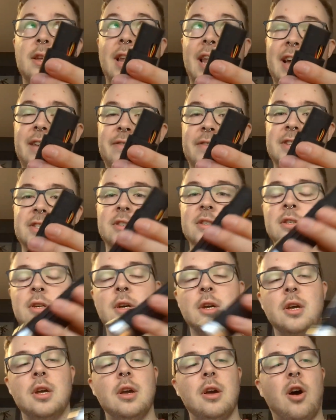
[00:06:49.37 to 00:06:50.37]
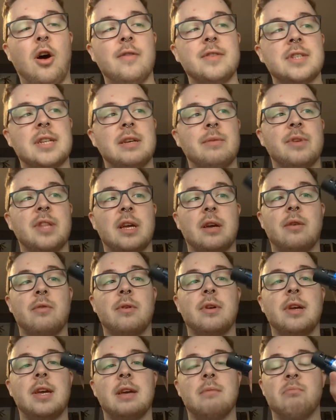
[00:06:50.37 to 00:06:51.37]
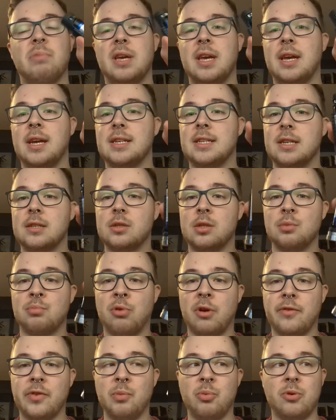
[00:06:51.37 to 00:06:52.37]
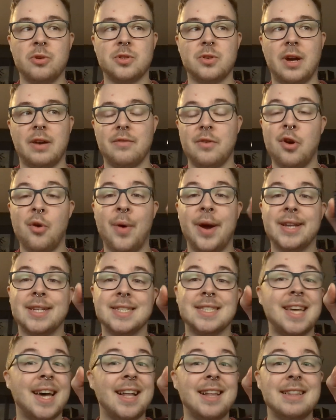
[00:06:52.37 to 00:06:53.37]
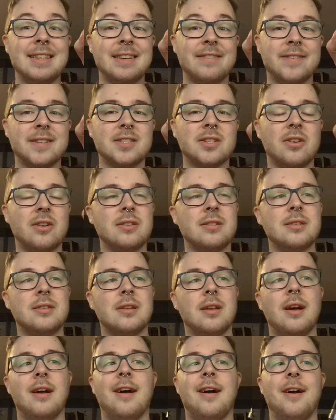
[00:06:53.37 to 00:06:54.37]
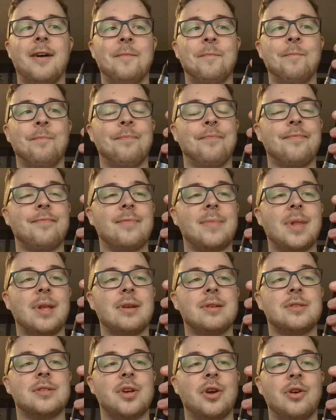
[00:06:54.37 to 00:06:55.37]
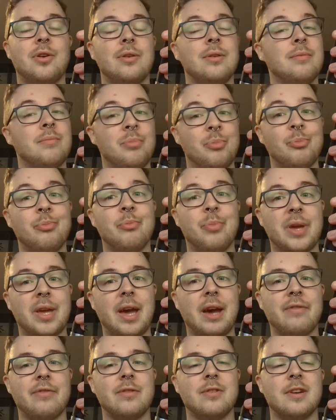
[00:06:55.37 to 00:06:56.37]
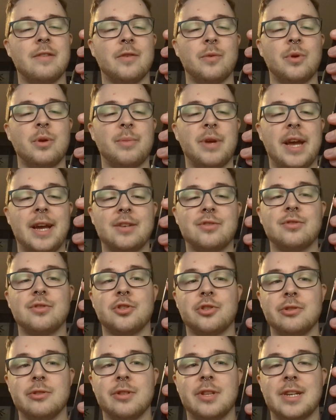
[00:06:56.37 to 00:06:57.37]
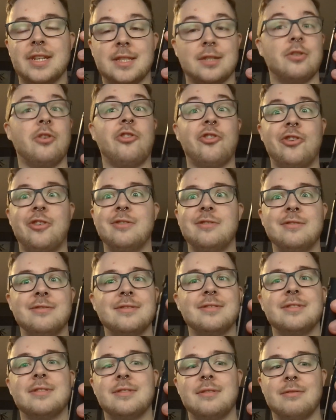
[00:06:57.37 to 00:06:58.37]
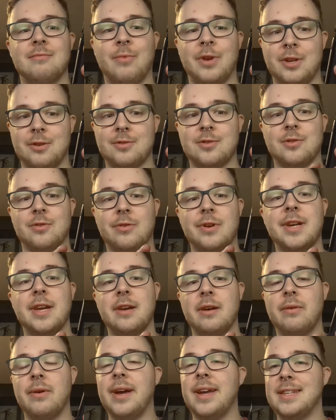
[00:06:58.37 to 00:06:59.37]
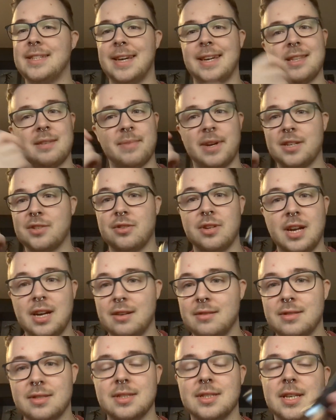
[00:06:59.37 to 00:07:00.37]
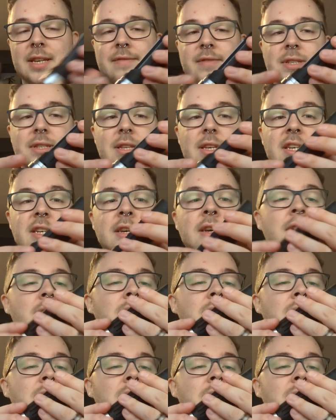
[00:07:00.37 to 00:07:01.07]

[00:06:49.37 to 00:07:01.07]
left is on. Obviously, without it being attached to the Proffieboard, you'll have no way to tell if it's on. So be careful. If you want to be extra sure that it's not on when you're storing it away, take the battery out. It's the safest thing.